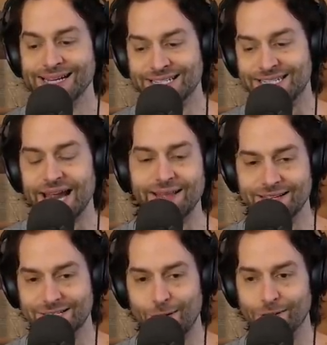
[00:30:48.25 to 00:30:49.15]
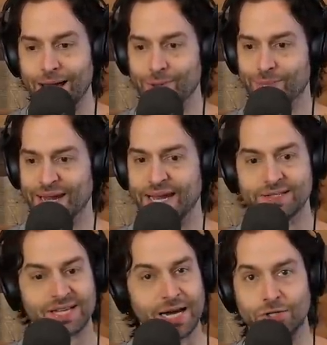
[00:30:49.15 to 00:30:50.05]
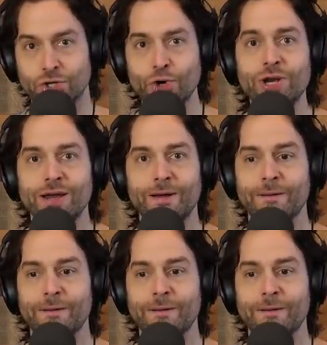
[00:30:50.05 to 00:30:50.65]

Stay in this long line with me. He's like, dude,